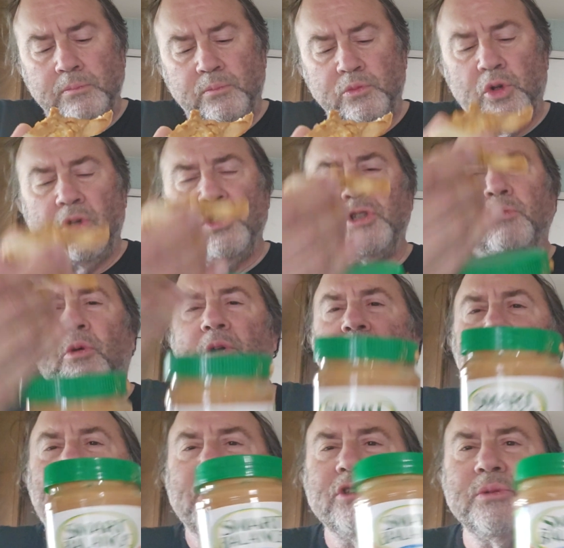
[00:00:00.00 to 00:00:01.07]
No, it's Smart and
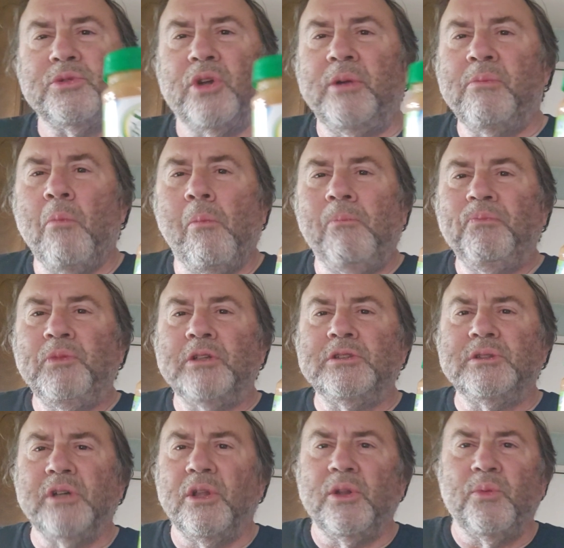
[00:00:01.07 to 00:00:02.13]
Balanced. I'm sorry.
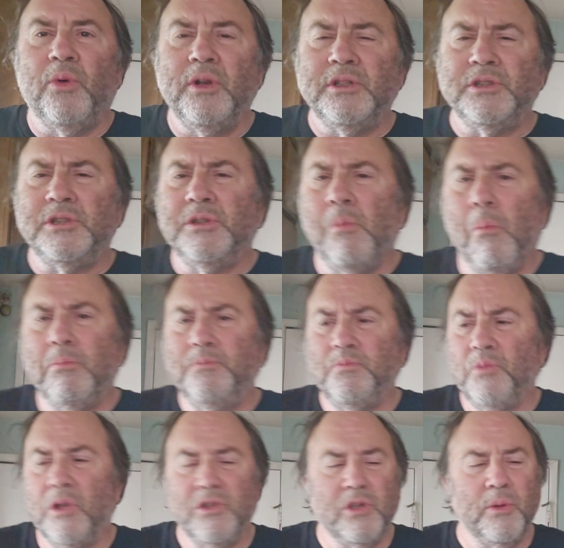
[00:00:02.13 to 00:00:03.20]
The other one is,
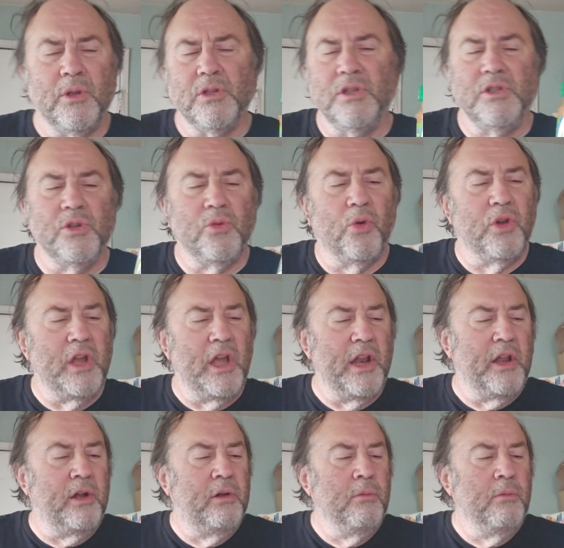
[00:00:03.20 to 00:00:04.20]
it's organic.